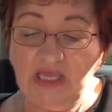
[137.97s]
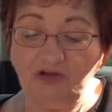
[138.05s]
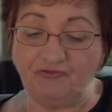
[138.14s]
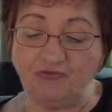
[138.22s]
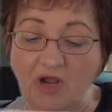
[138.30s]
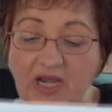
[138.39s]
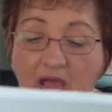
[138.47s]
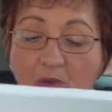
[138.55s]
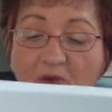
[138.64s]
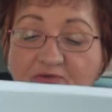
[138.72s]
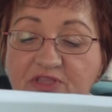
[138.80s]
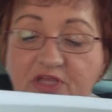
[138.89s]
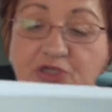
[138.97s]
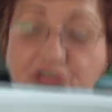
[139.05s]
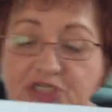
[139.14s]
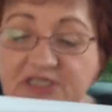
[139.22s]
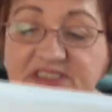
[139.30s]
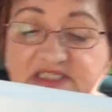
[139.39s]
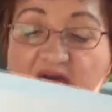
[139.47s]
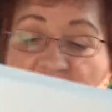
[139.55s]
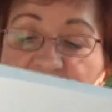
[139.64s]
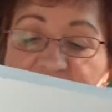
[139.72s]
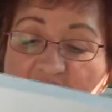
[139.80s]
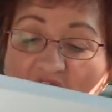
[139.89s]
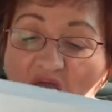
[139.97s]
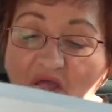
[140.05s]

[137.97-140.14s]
In front, however, their sheer size,